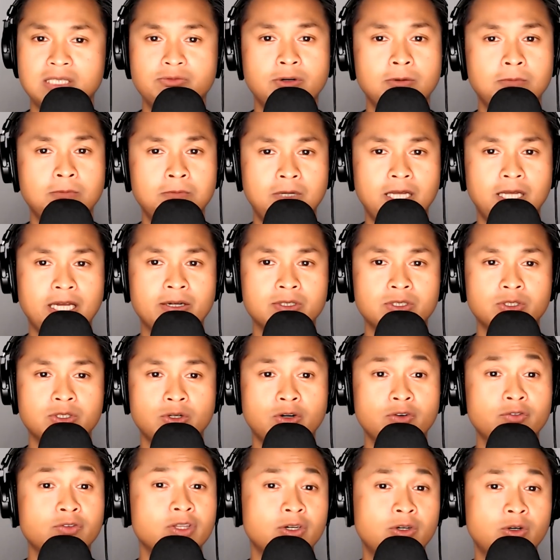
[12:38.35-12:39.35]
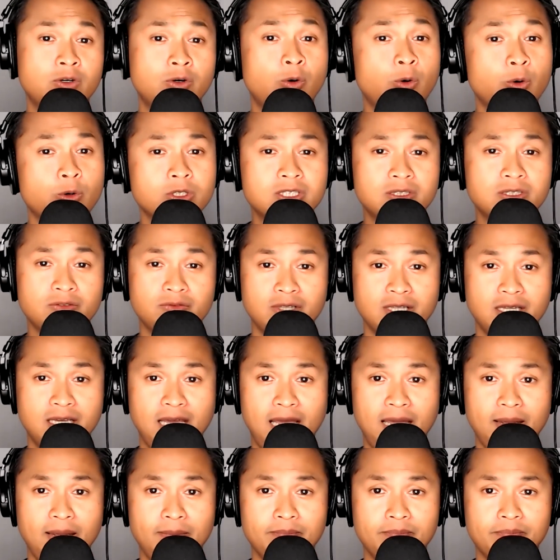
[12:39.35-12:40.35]
players over the course of the
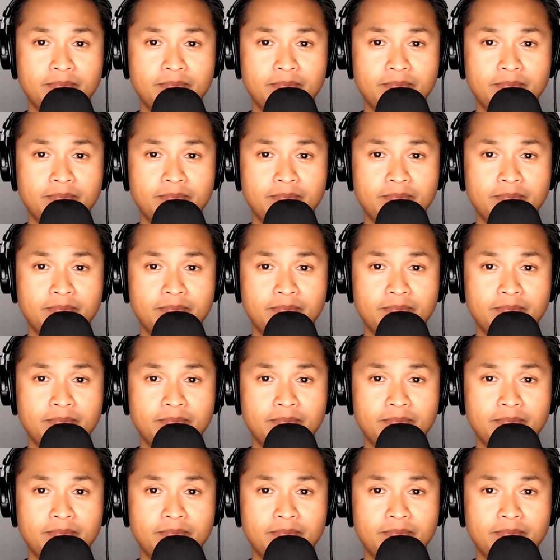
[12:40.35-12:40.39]
game.